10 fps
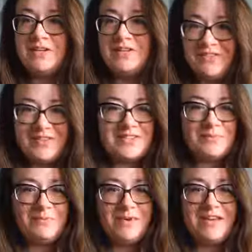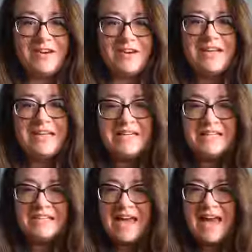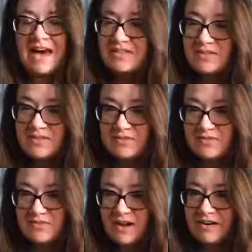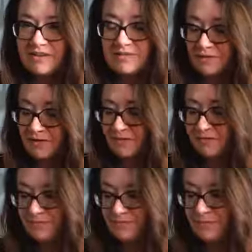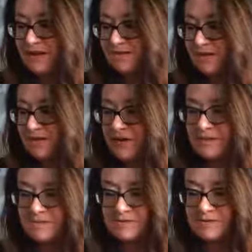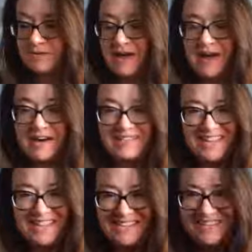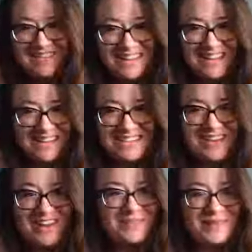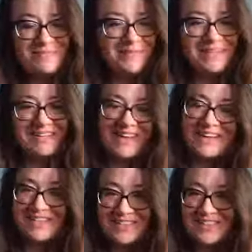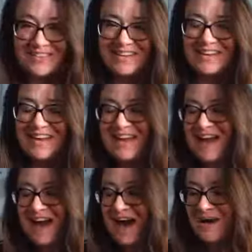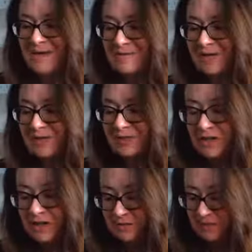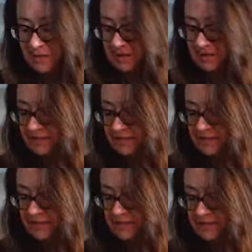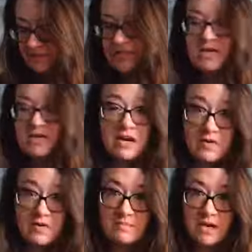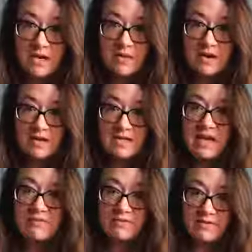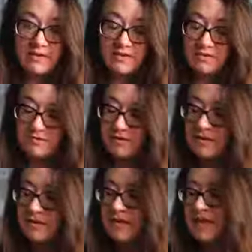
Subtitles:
If you like to bring your cats or your ferrets or whatever other animals you have, if they like to come to public lands with you. Lola does not go on many walks at Fort Vancouver.